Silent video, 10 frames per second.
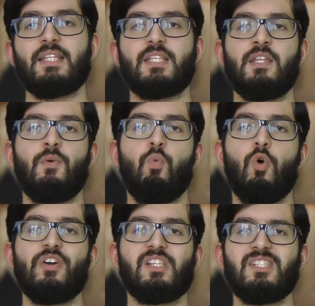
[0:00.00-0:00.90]
that the
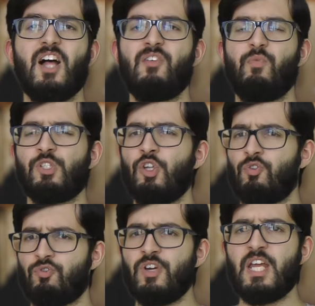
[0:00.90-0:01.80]
war itself was not
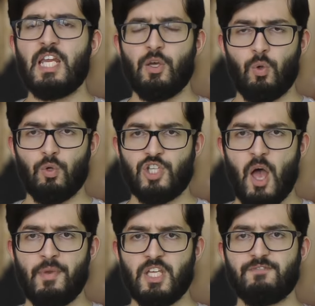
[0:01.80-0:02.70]
really all
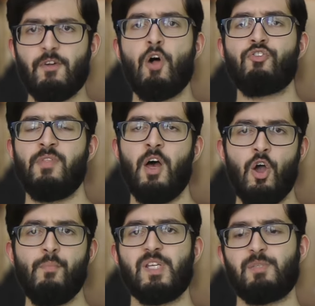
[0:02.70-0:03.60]
Germany's fault from their
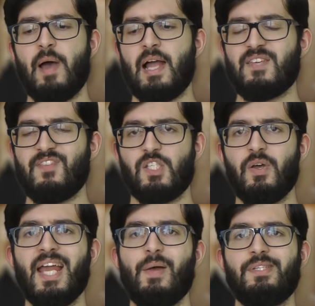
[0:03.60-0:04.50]
own perspective, and so
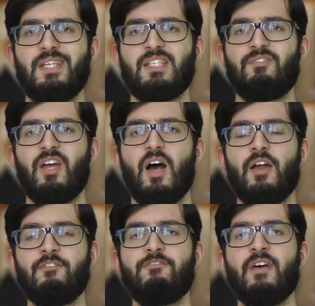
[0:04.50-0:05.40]
again, it was seen as a very
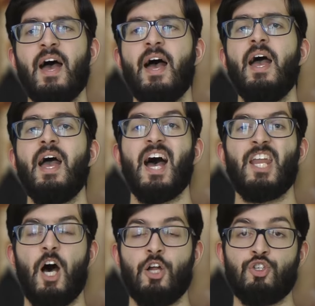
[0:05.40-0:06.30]
unfair
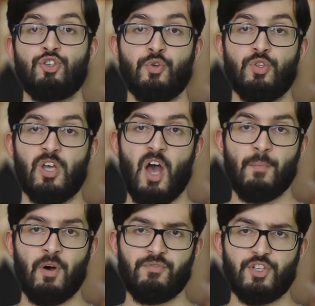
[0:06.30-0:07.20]
and untrue
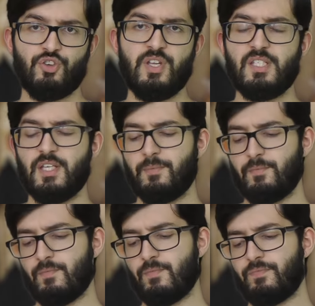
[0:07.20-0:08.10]
term of the treaty.
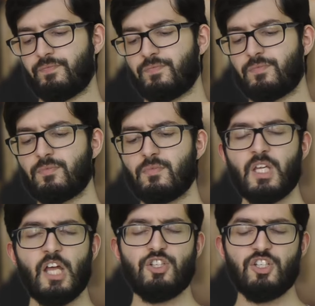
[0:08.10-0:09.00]

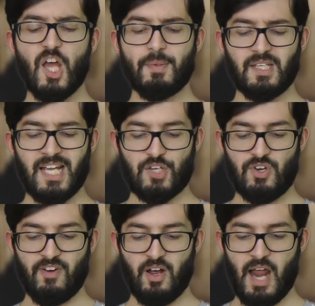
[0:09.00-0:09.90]
So the Germans are
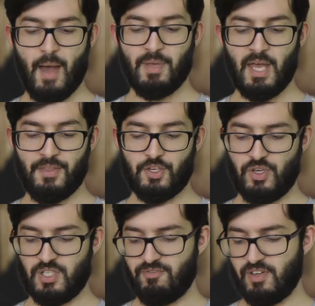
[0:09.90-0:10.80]
naturally very unhappy at the
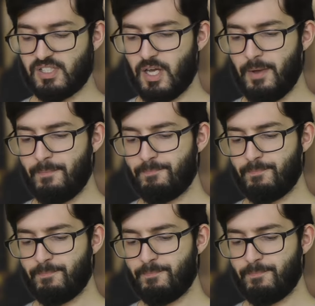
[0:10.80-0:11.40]
Treaty of Versailles.